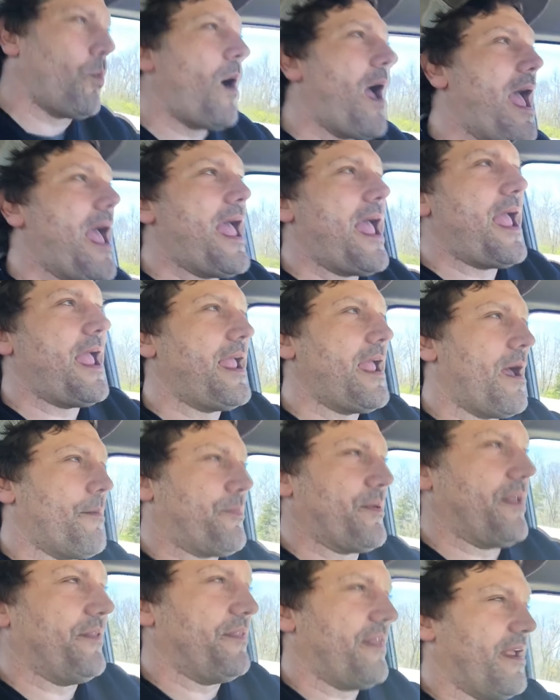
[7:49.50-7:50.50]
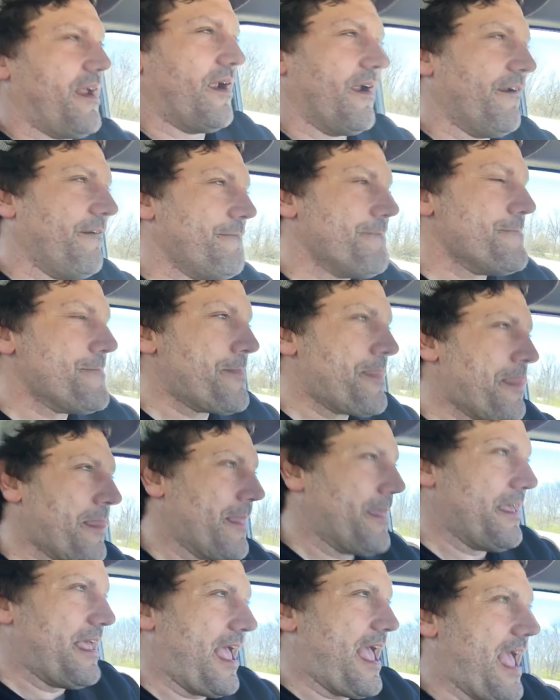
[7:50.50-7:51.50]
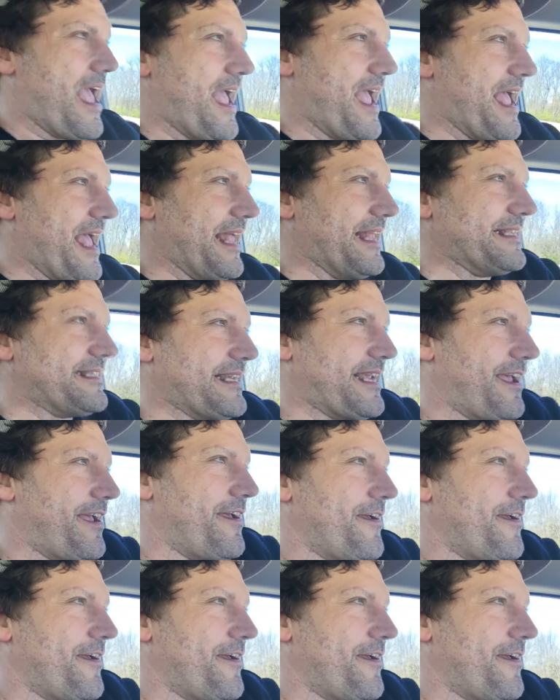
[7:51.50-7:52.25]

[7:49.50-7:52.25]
way up in there. And